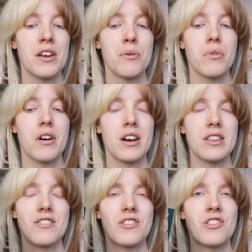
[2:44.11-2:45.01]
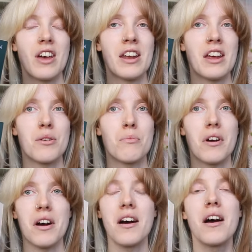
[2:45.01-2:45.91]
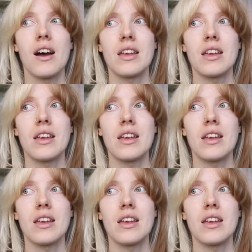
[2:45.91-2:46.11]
Edinburgh and this is set in Edinburgh.